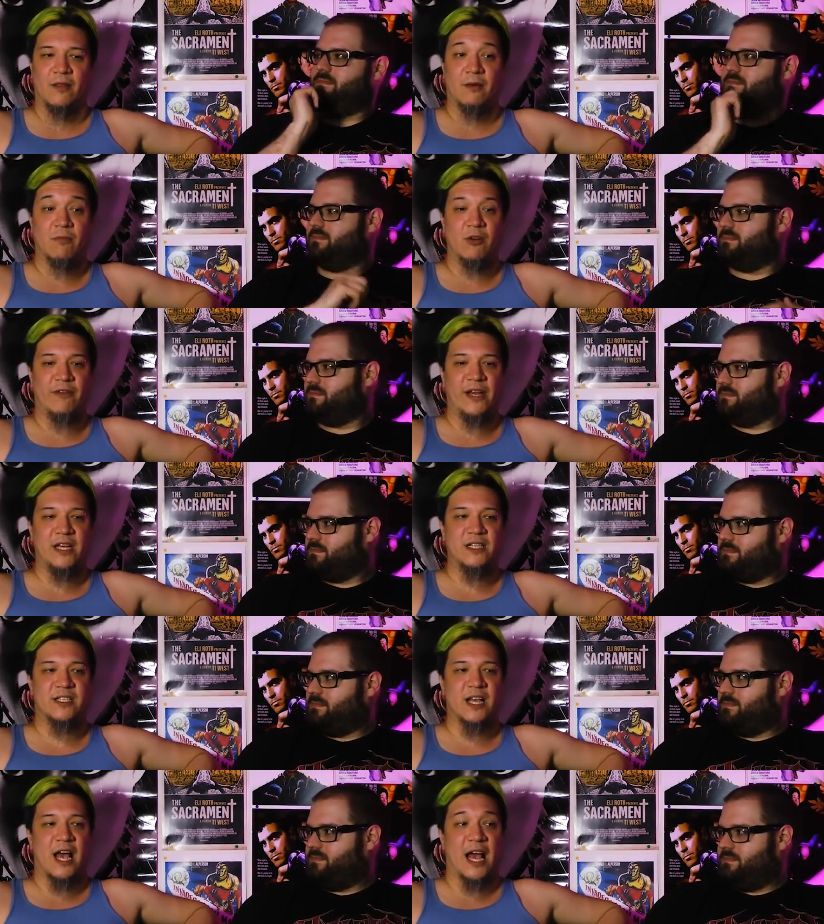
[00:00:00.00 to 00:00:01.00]
Speaker 1: the
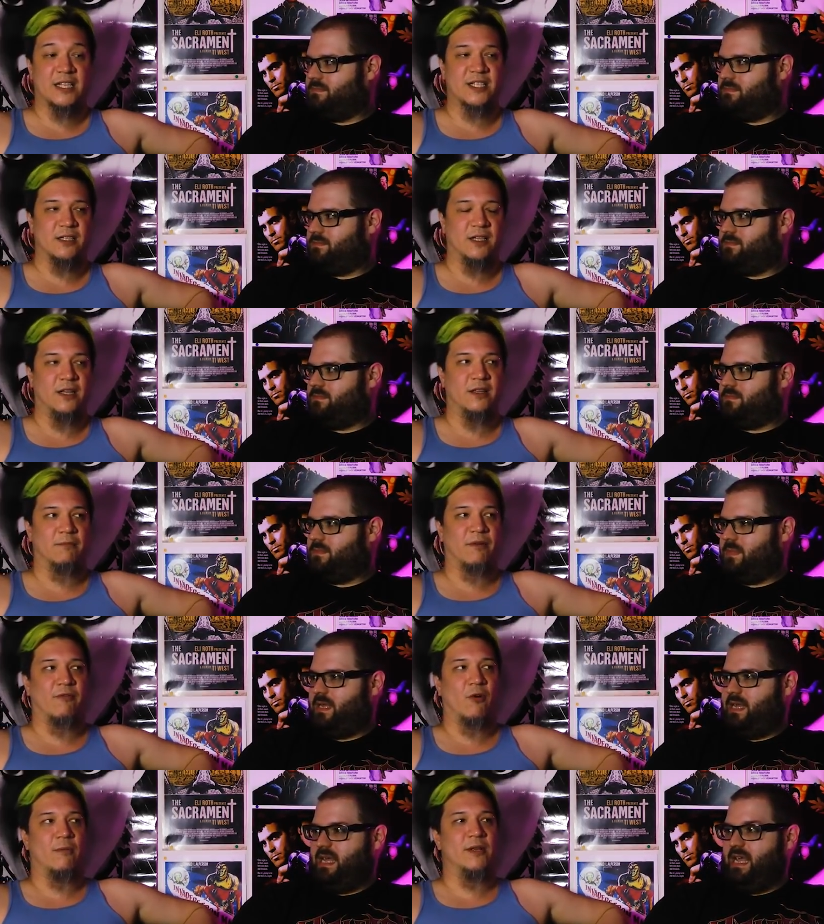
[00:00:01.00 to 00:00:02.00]
movie's excellent. The
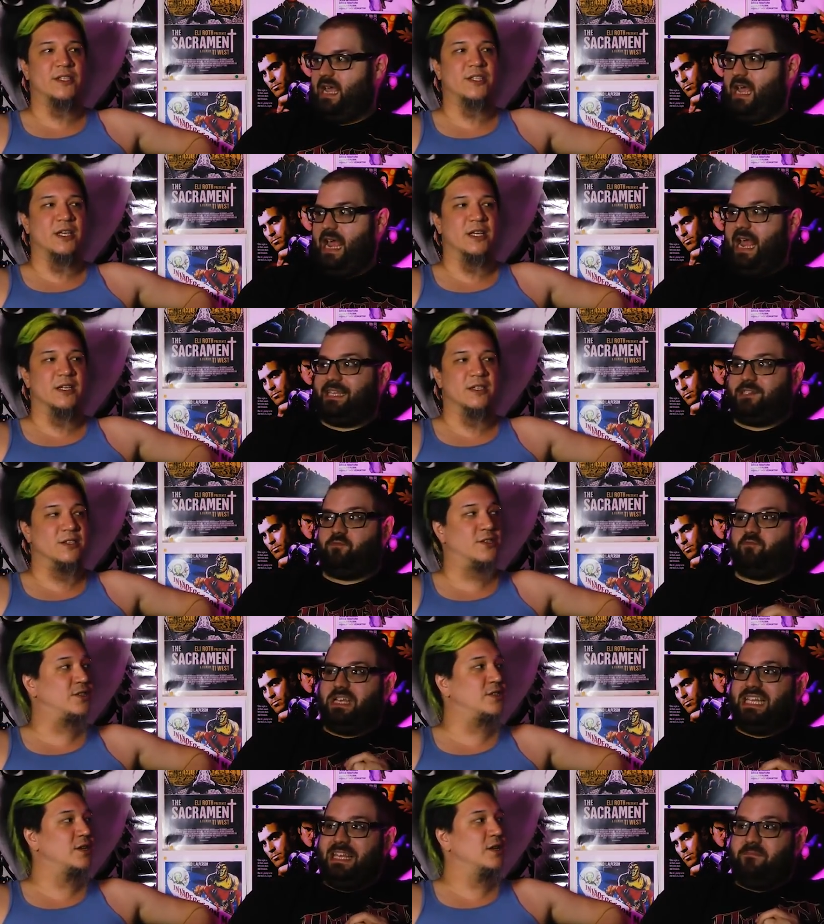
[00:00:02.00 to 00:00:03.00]
performance is
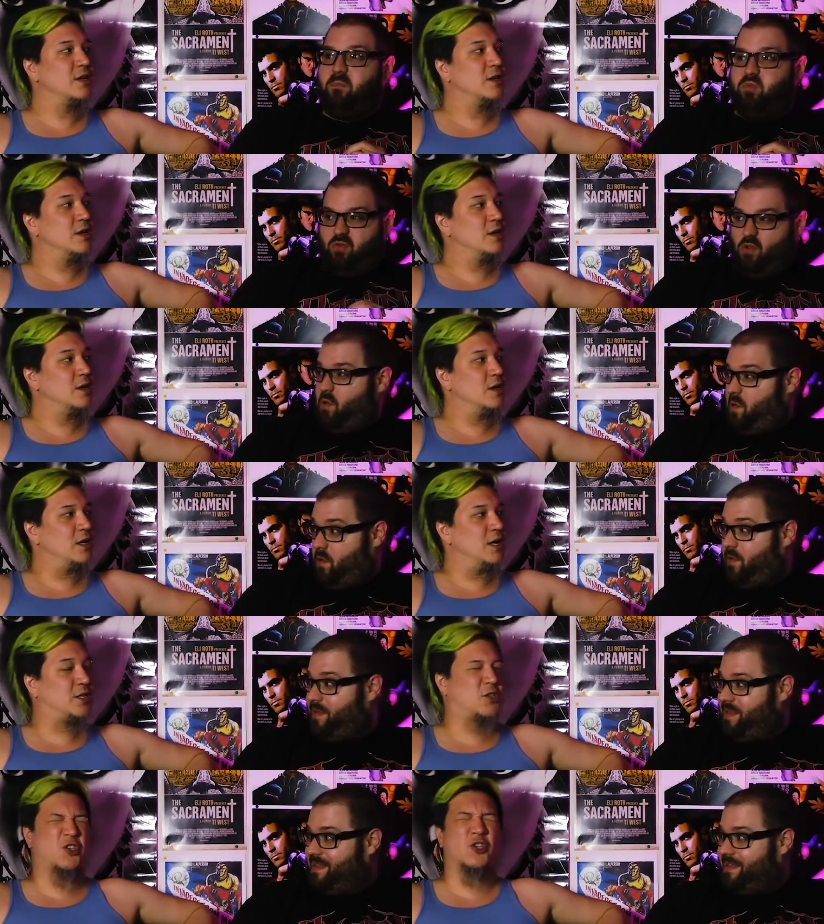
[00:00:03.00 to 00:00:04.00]
it's really brutal.
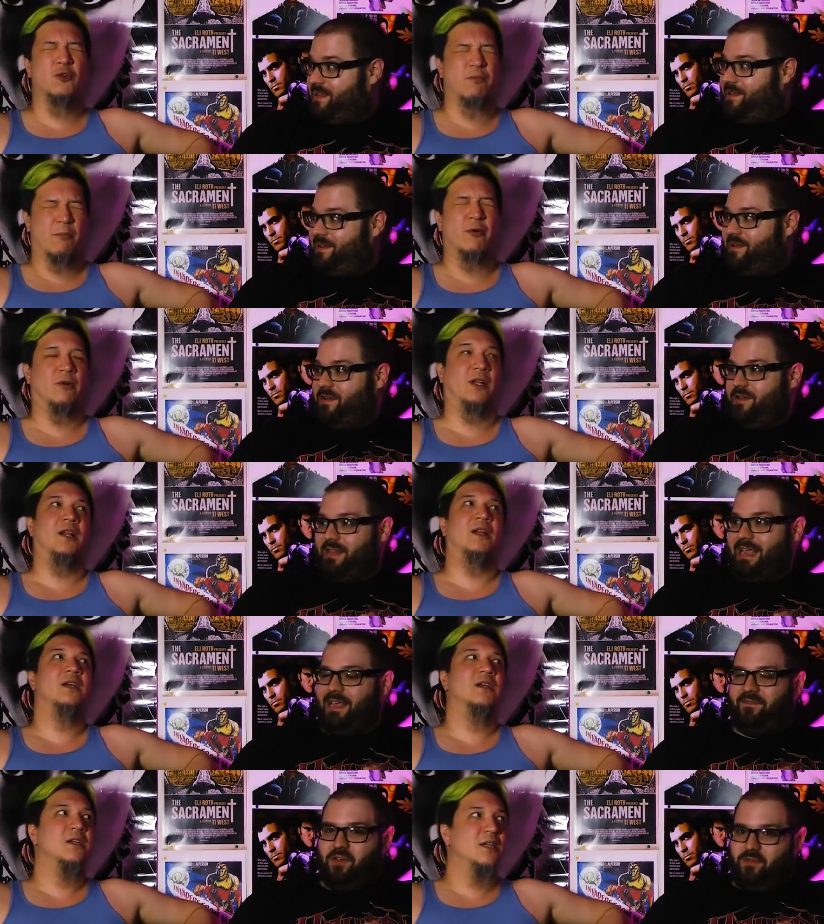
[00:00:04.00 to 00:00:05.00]
It's super brutal.
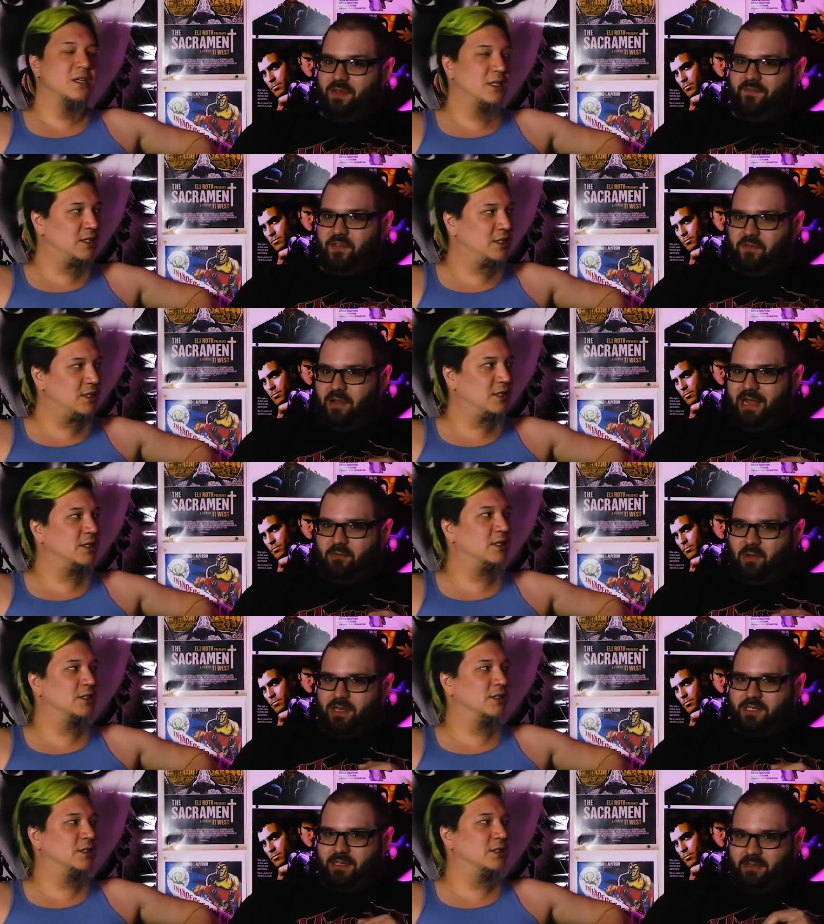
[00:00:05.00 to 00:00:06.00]
Like if you if you like
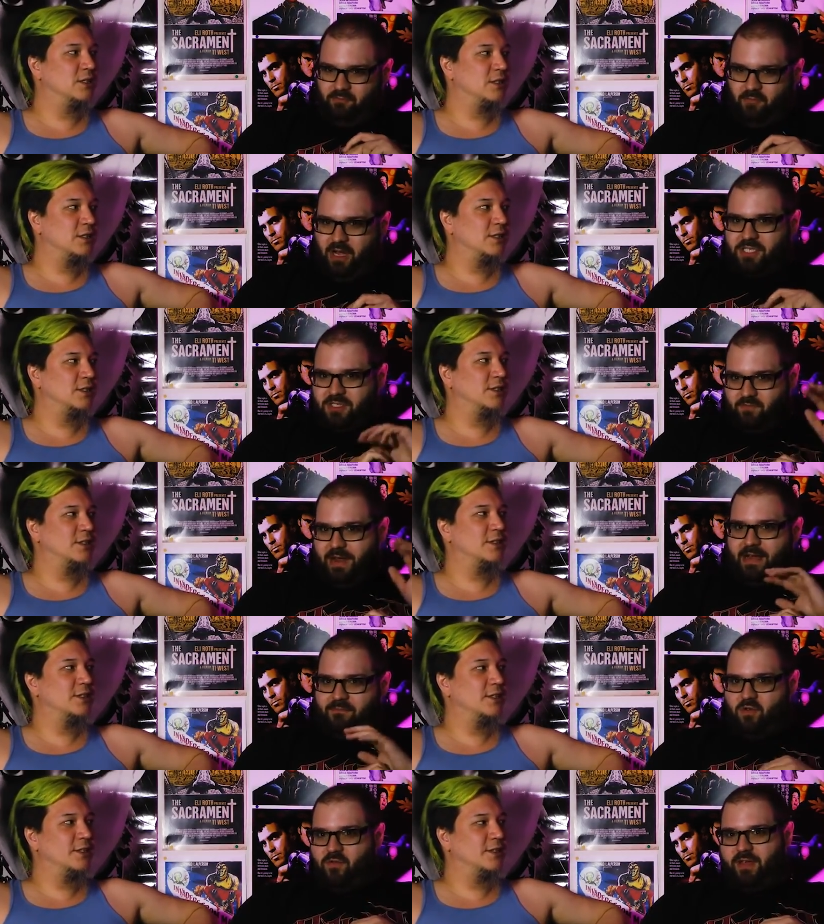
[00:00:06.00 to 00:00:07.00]
watch
Speaker 2: watch the
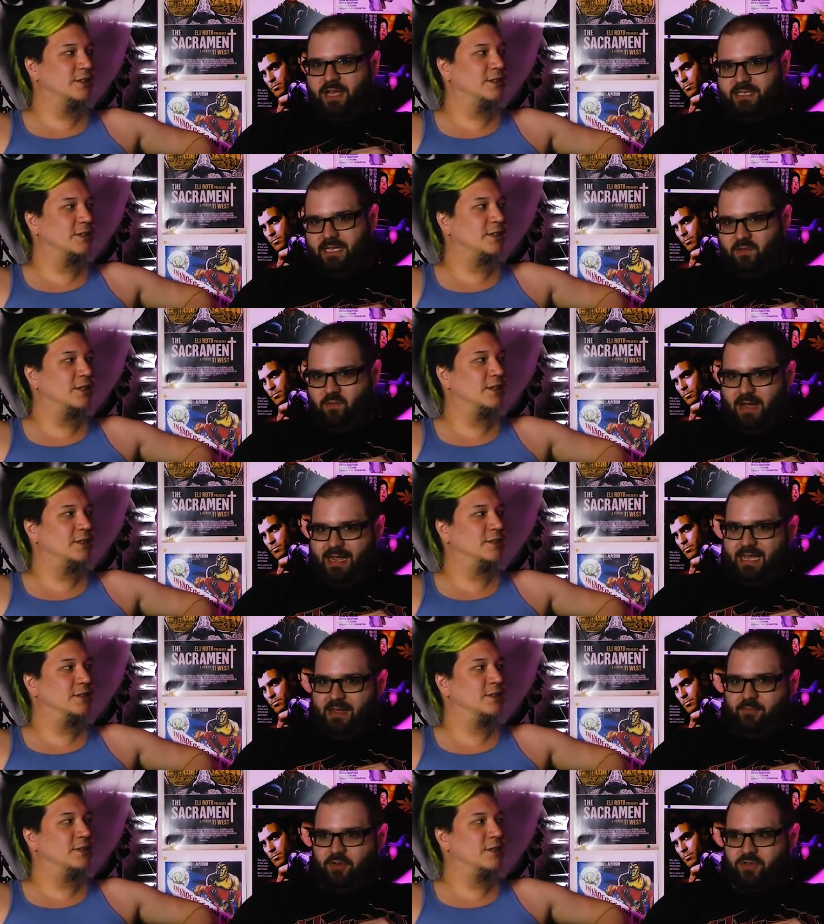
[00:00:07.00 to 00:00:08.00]
raid movies and the way
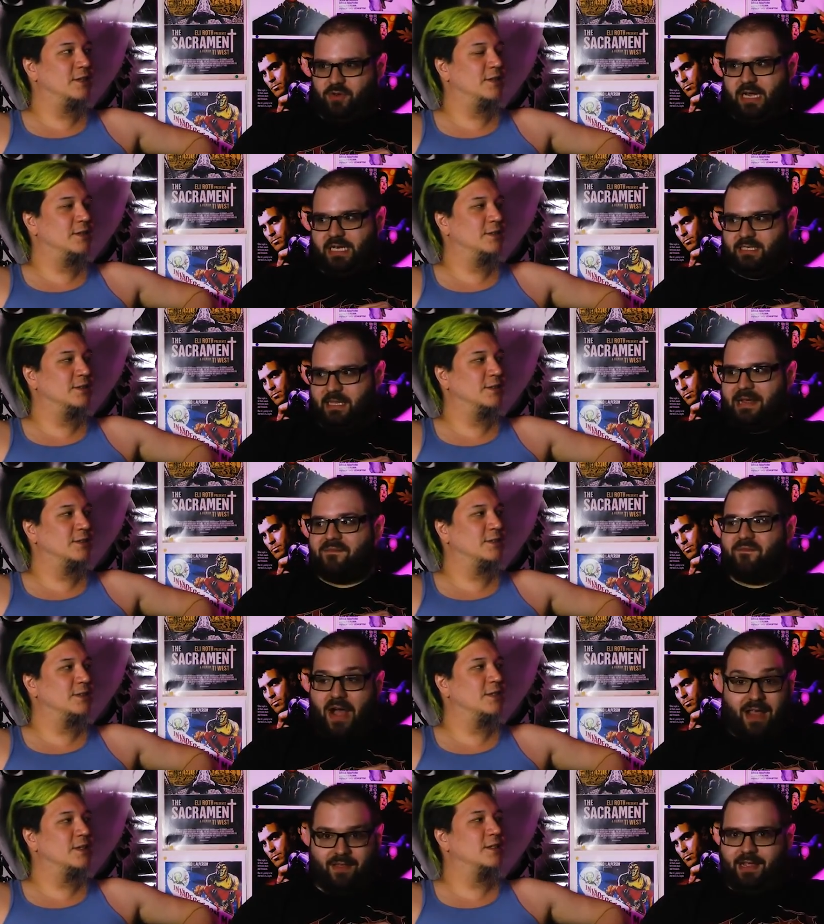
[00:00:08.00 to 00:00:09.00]
he portrays like
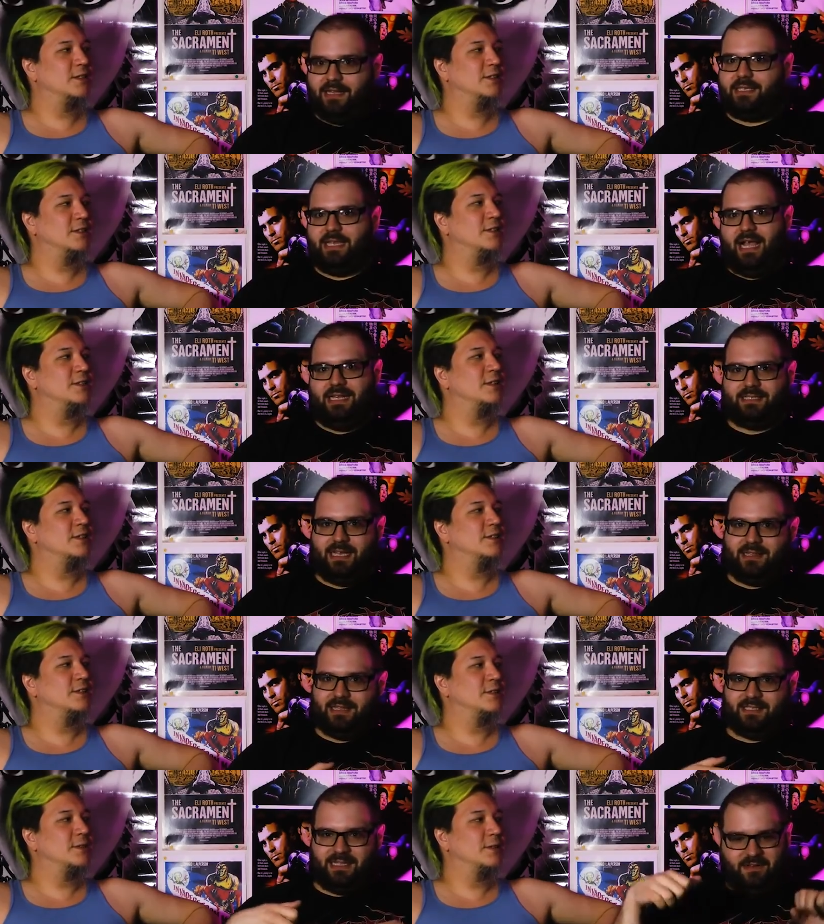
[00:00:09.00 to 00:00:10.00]
violence as
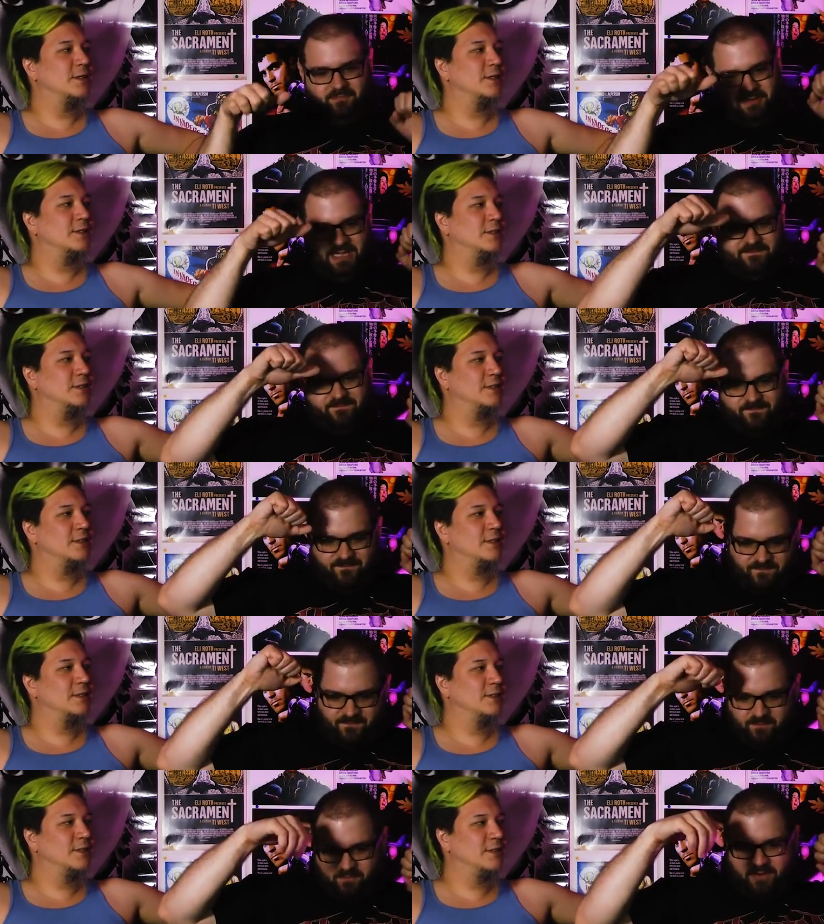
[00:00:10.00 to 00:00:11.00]
like this like really
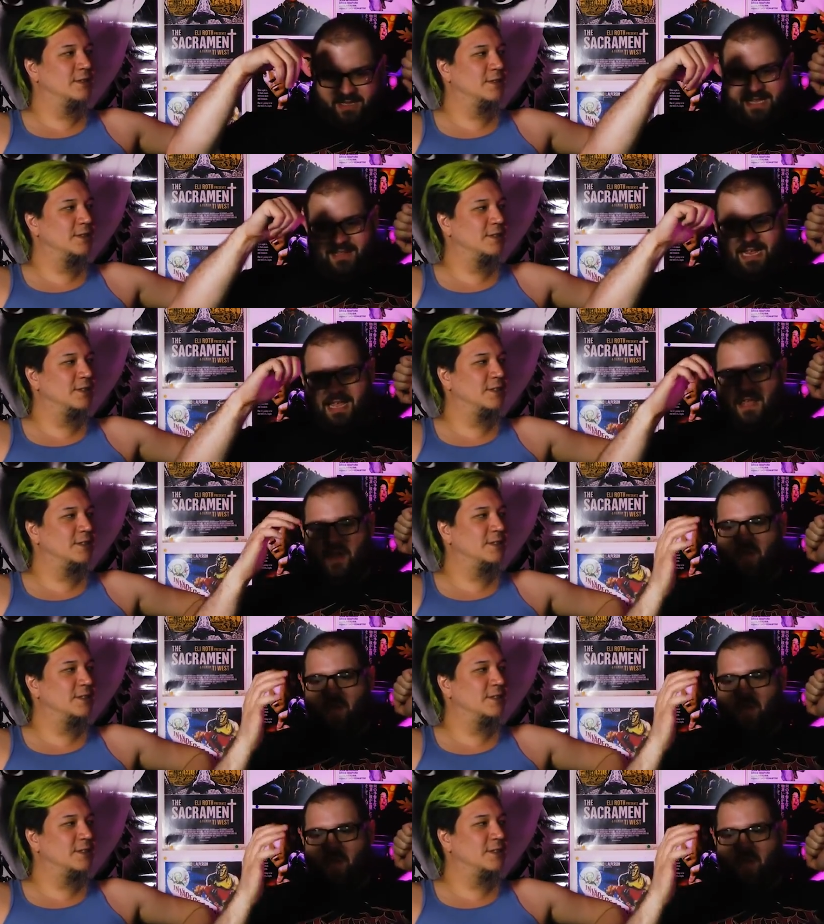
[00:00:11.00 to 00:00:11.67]
really like